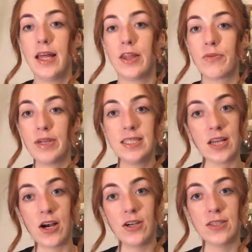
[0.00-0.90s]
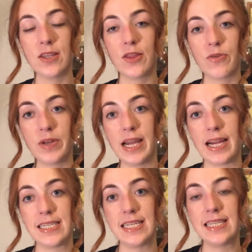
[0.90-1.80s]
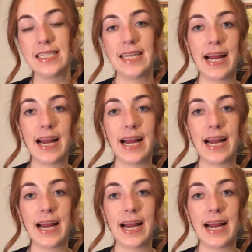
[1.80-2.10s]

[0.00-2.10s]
3 songs, 3 artists,